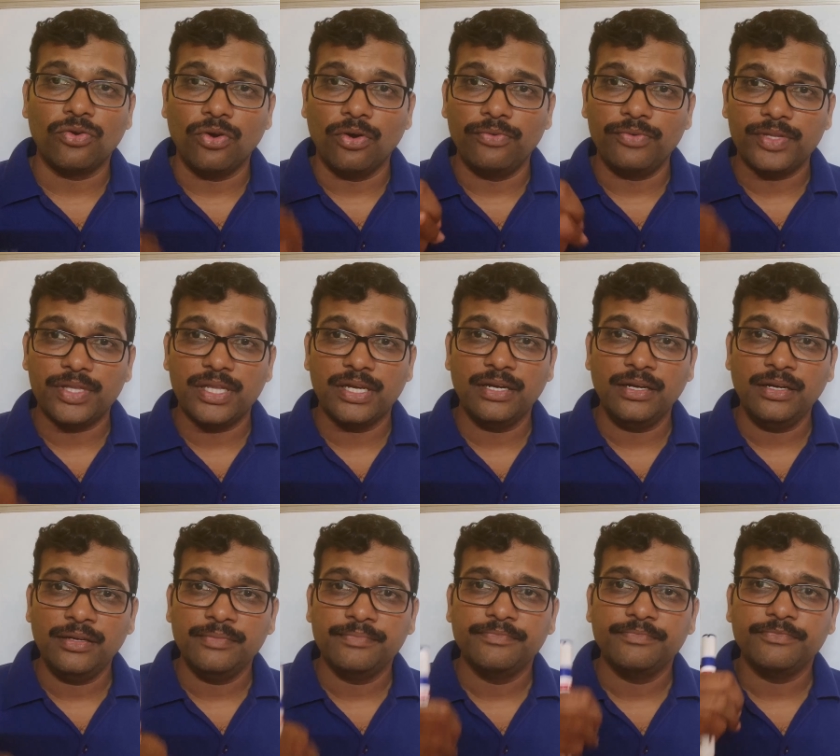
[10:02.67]
go with
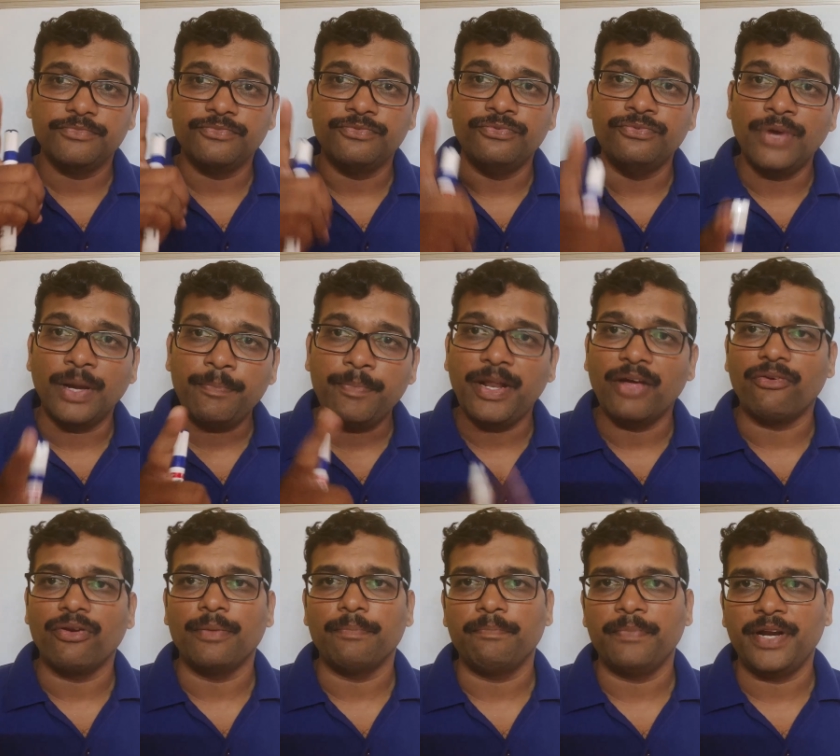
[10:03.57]
the web
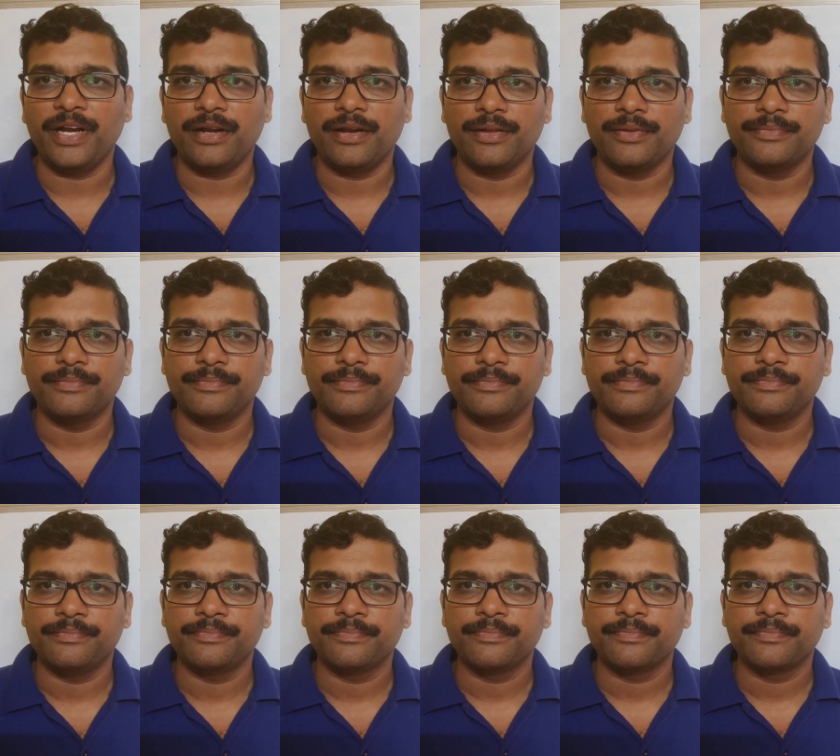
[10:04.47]
development
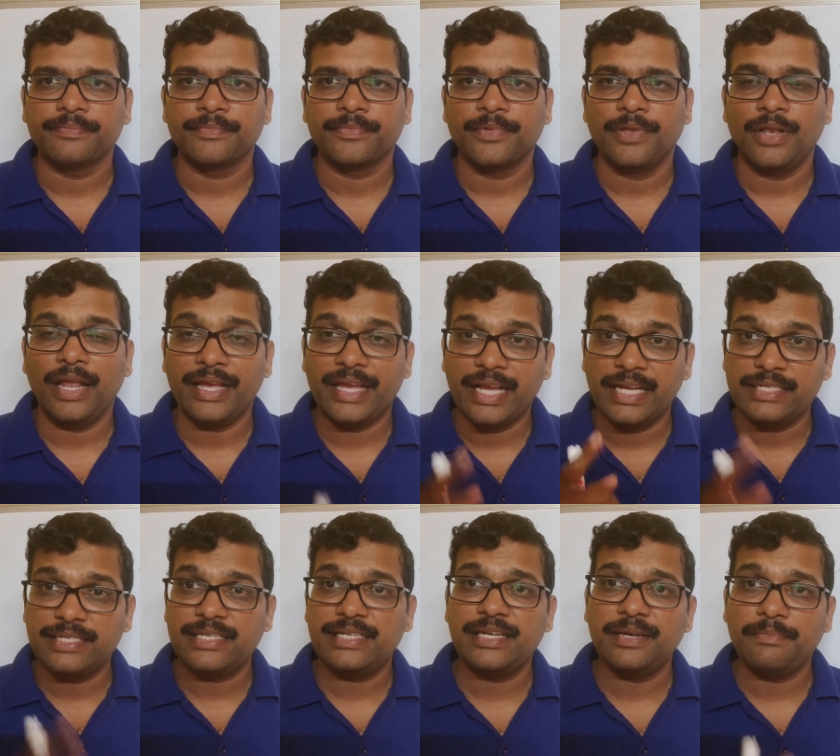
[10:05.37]
like
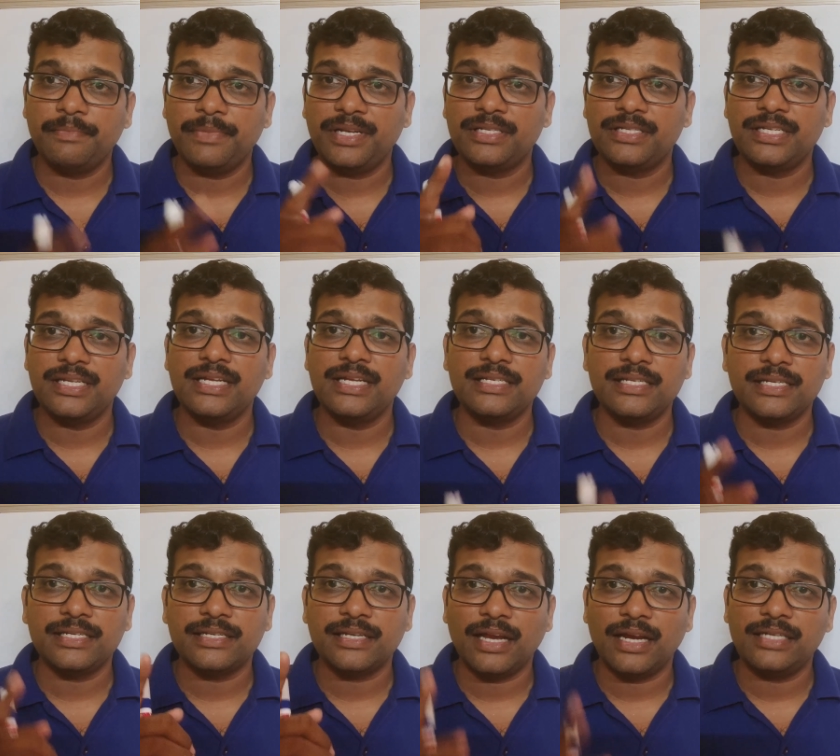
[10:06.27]
HTML,
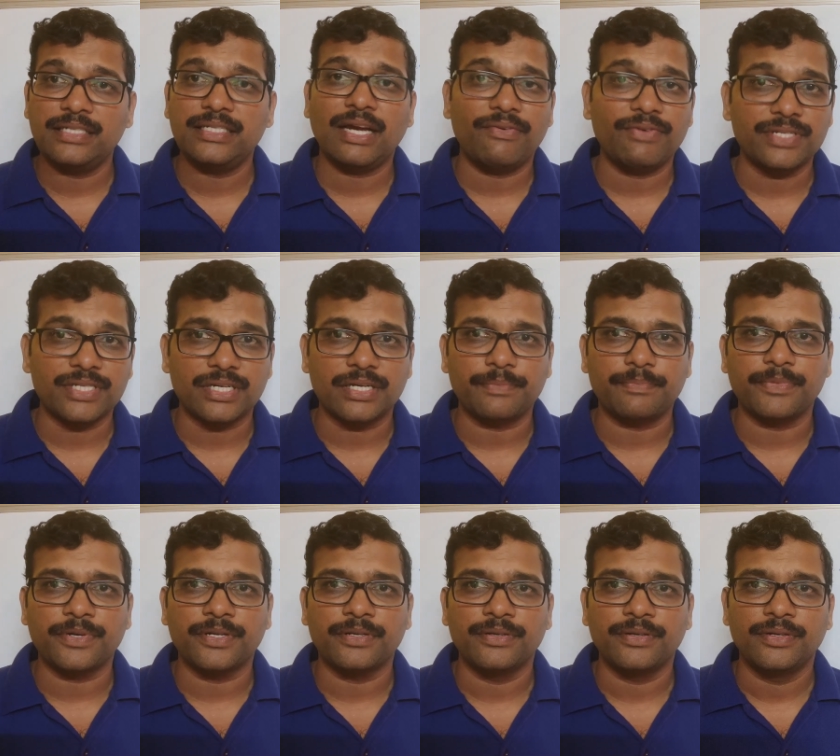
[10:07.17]
CSS and JavaScript.
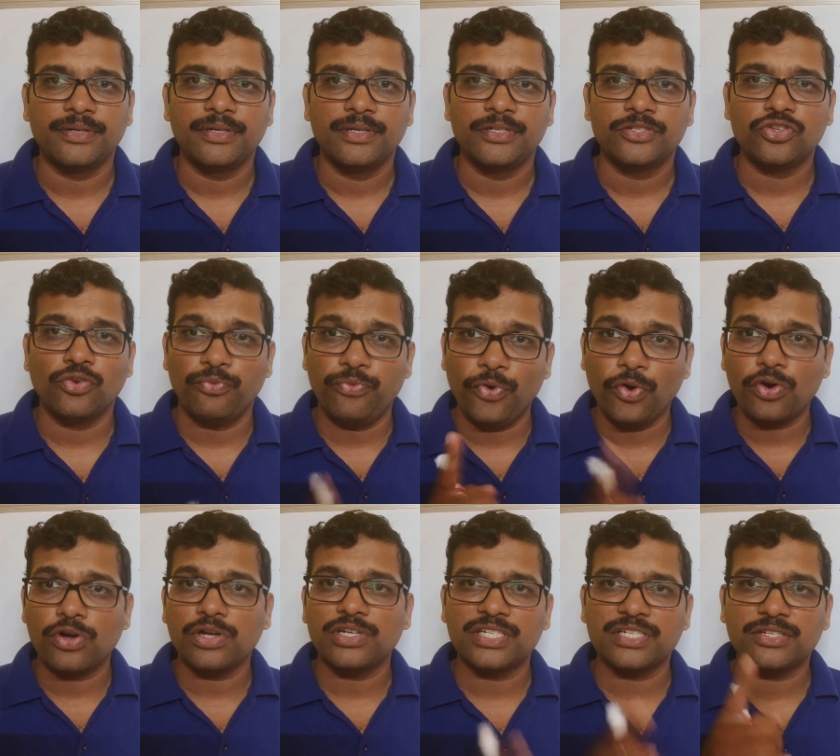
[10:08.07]
So
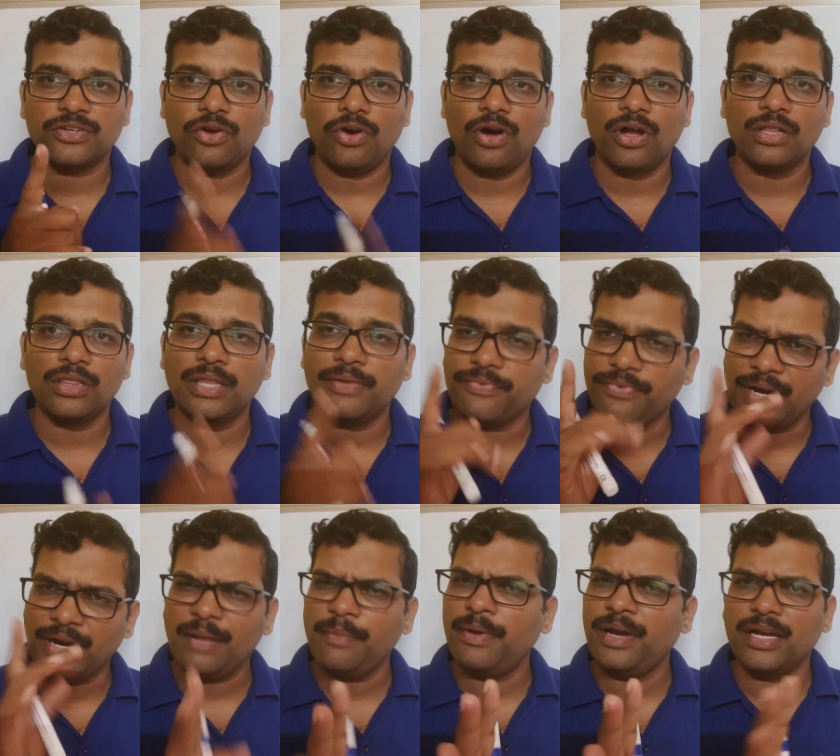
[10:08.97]
focus on the
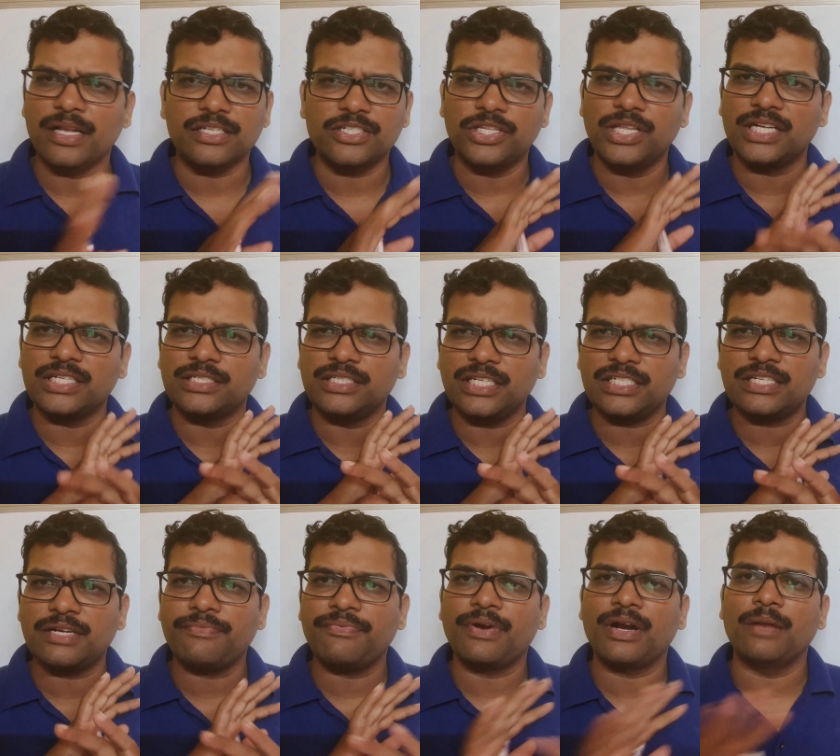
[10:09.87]
fundamentals, they're
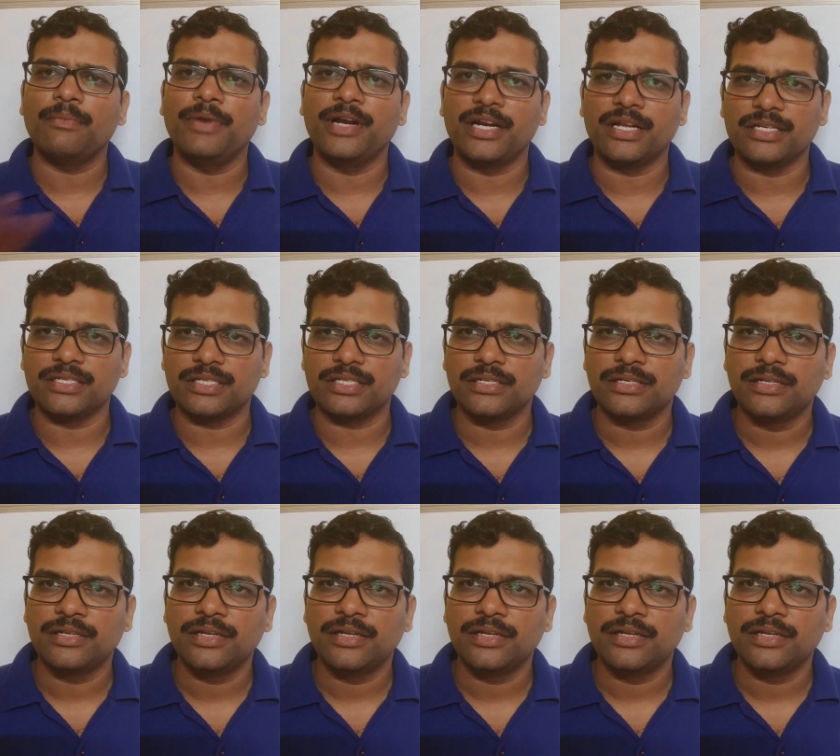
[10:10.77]
just the fundamentals.